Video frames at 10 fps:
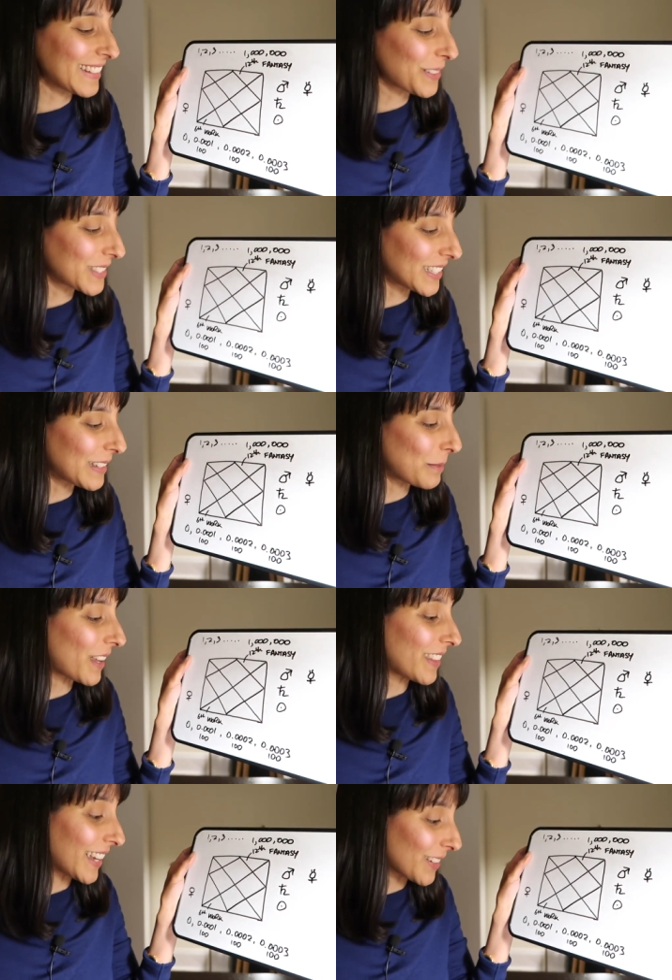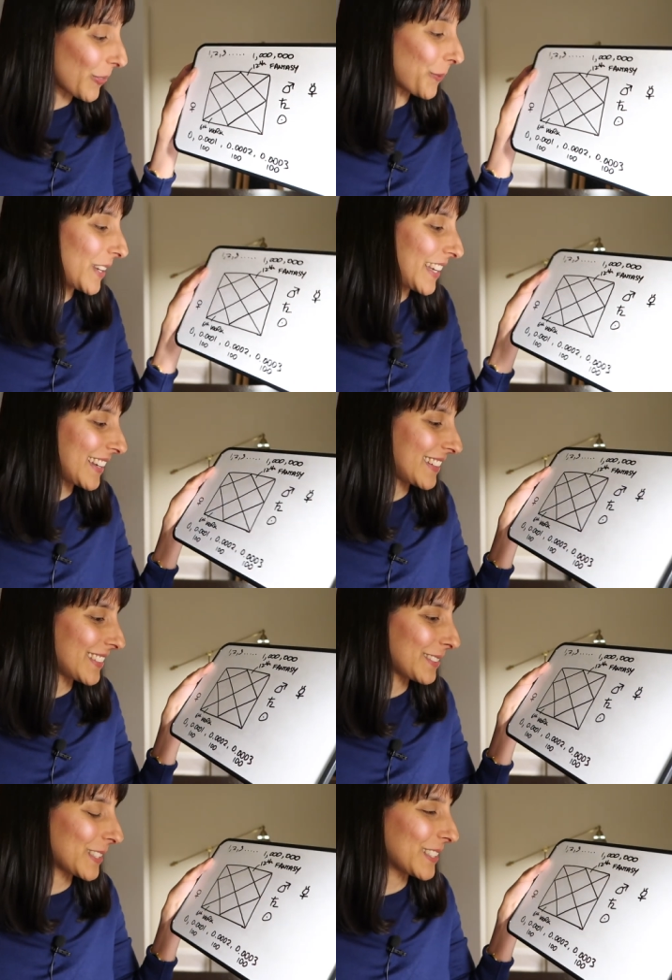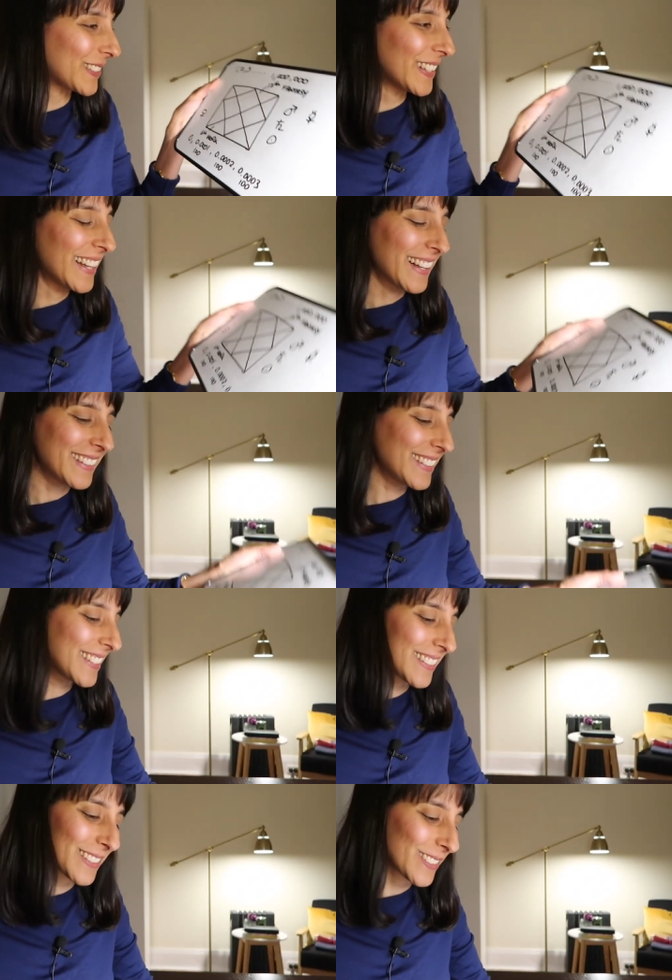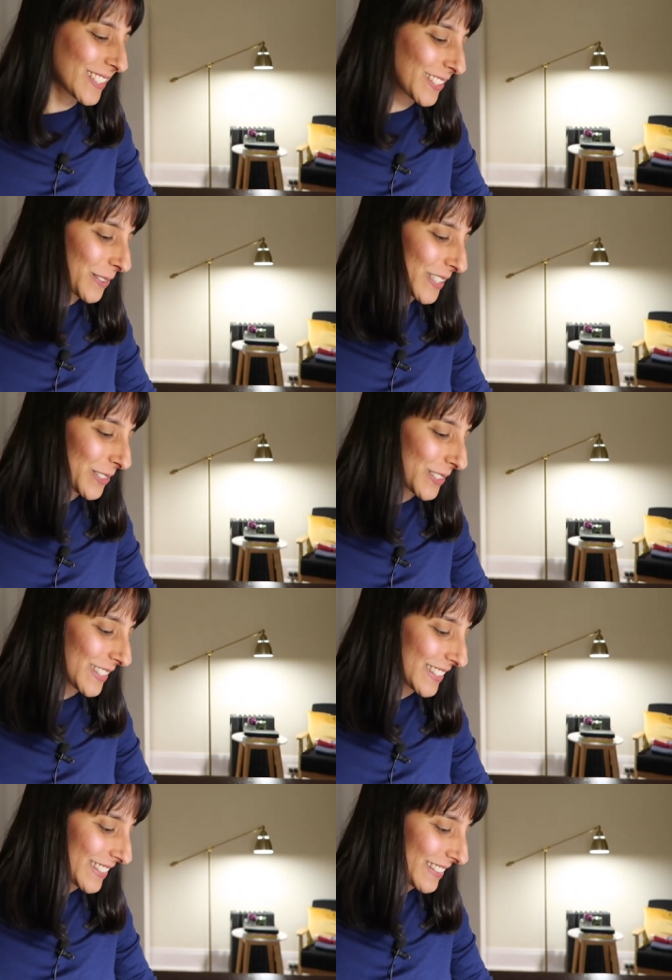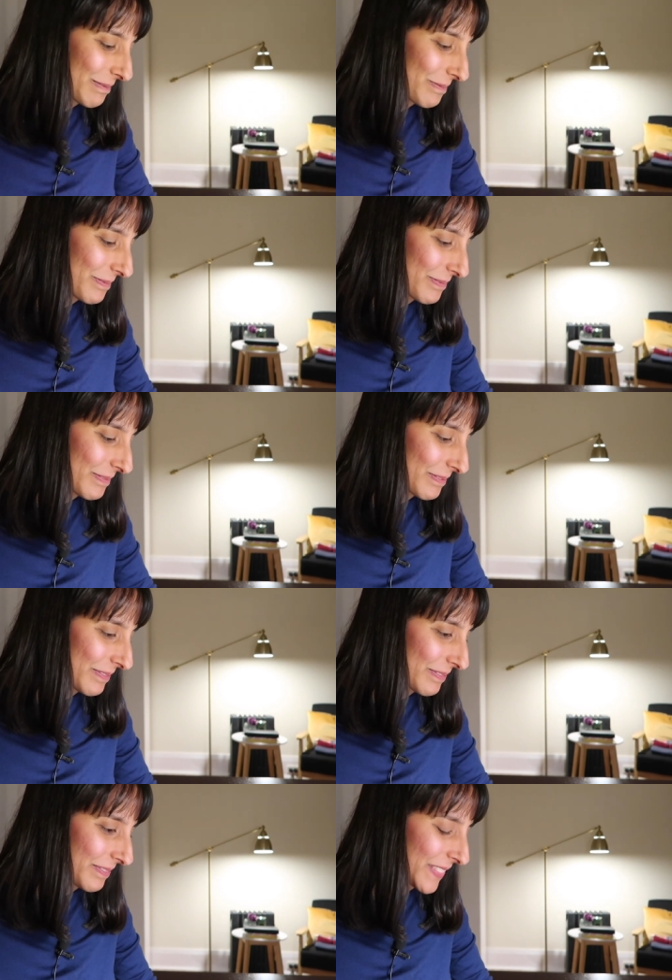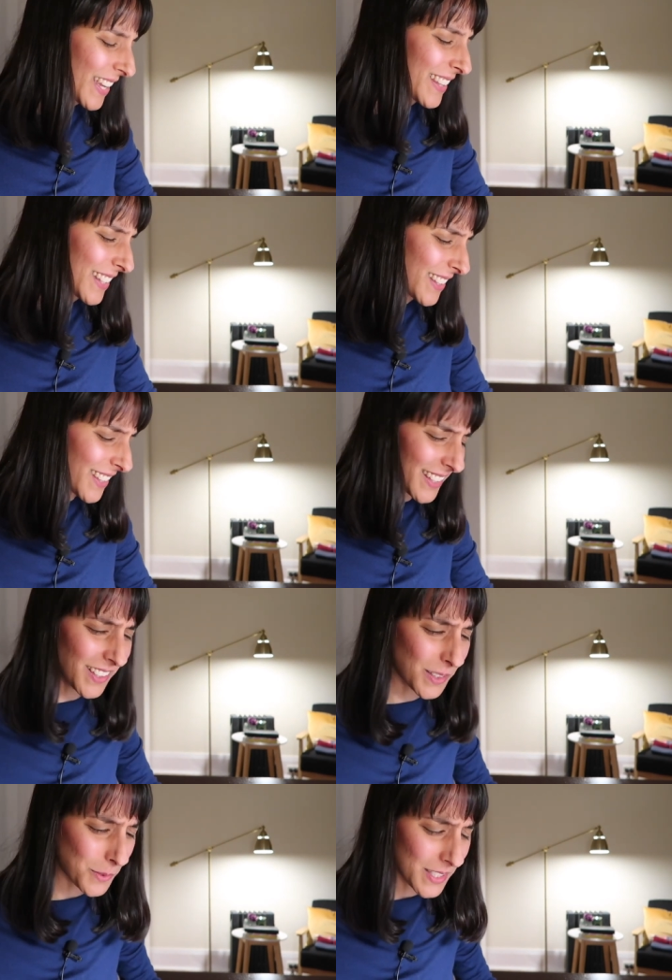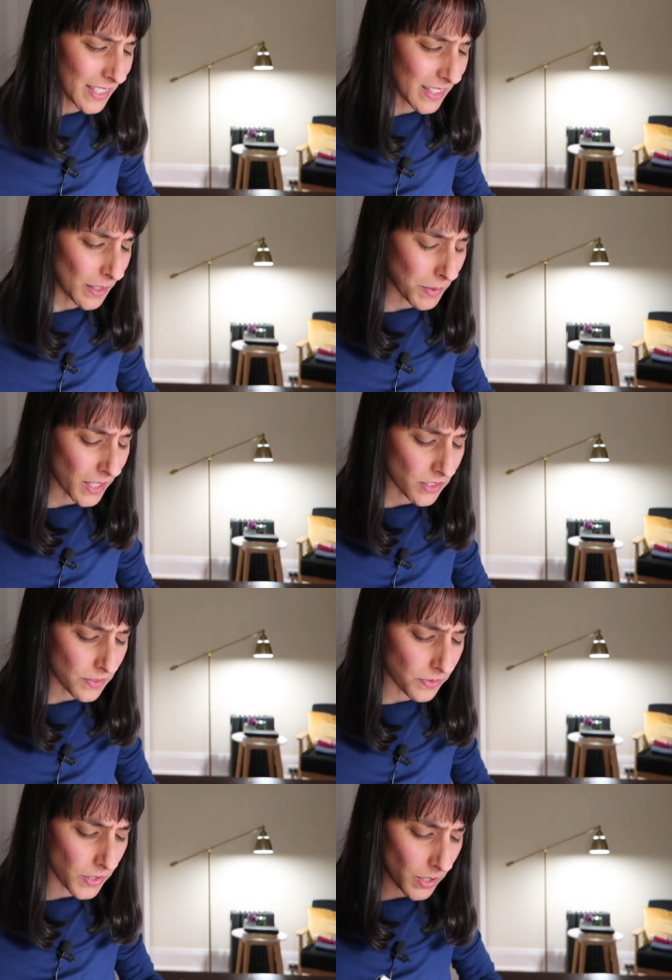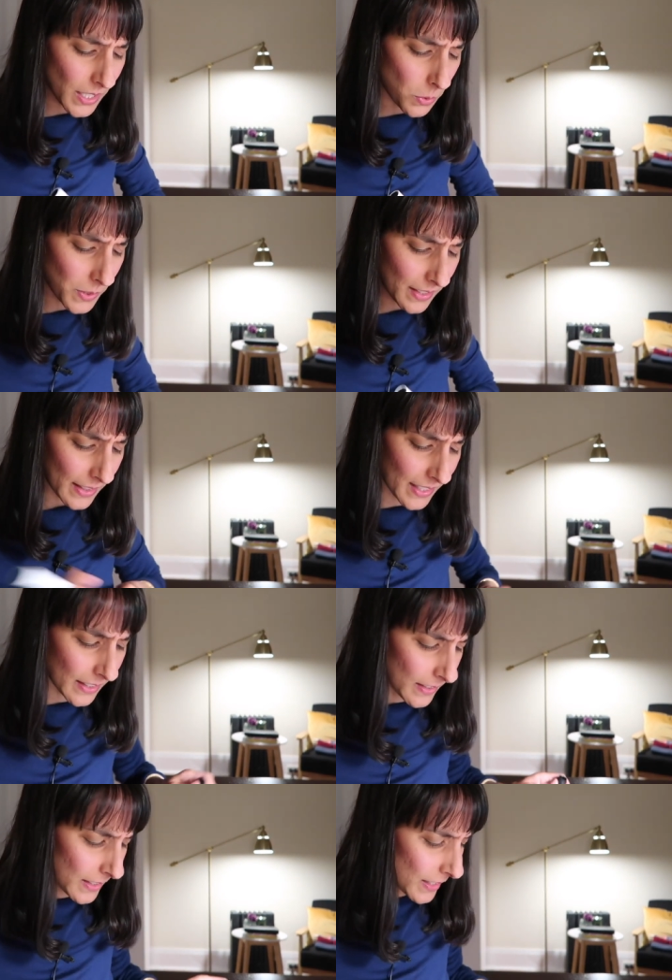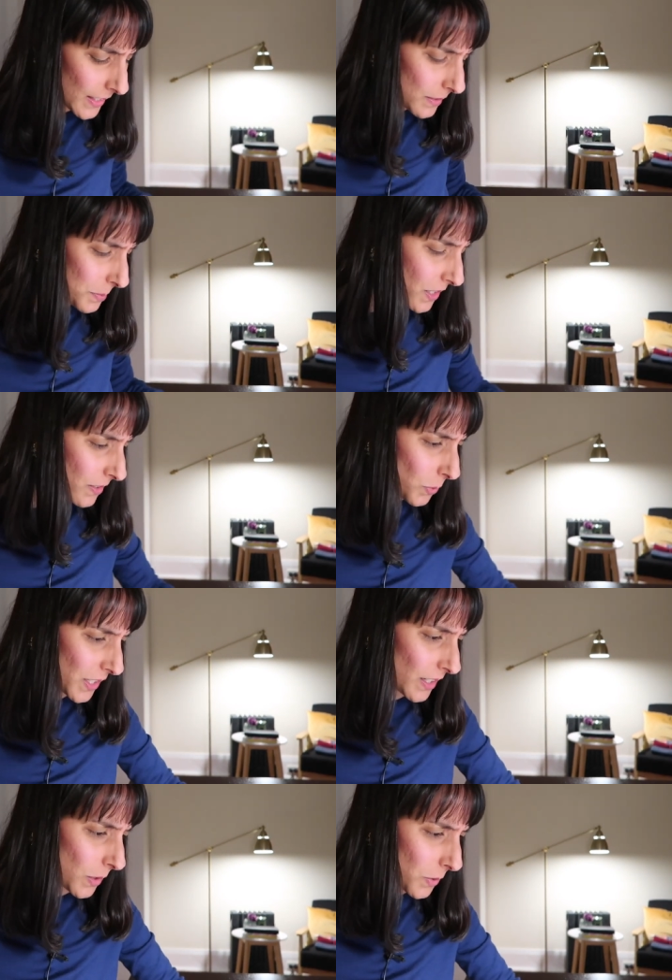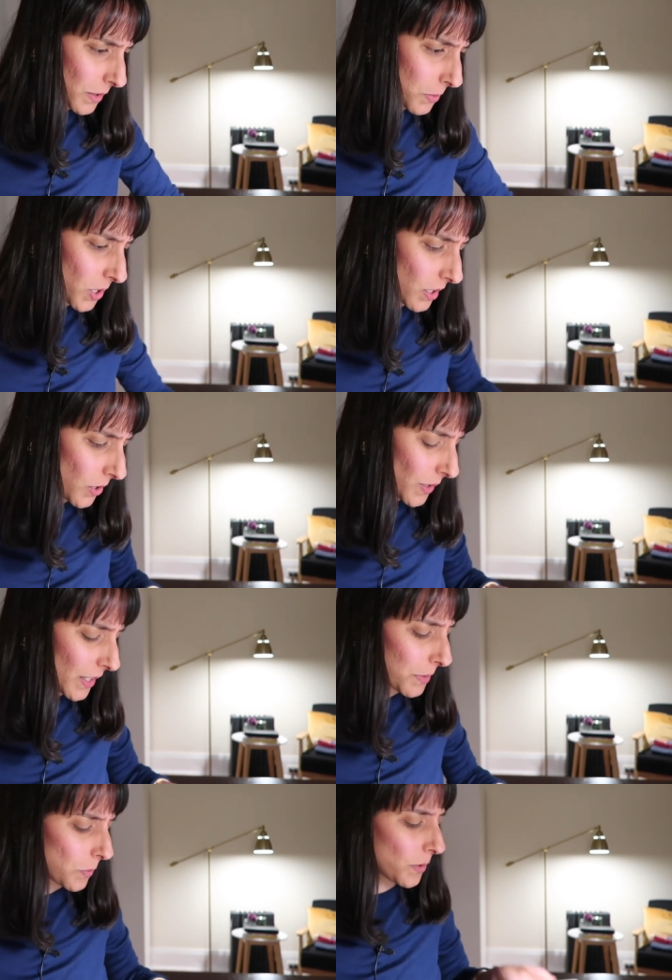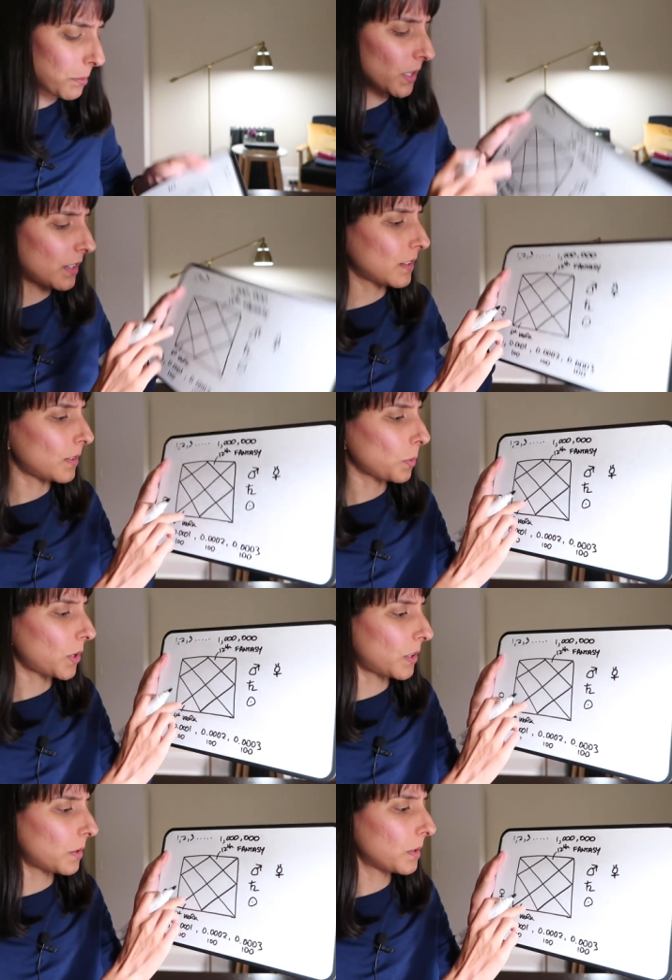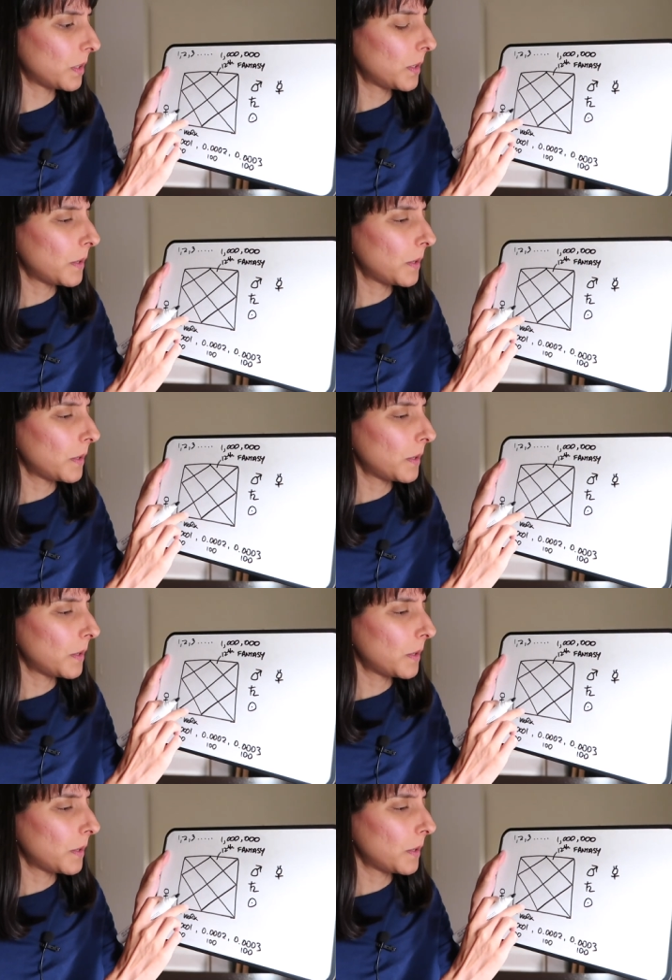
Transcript: And I was thinking about that on the weekend as well. And this is also interesting. The other thing I was thinking about, just very quickly, is because we're here with Mercury, I mean, we might as well.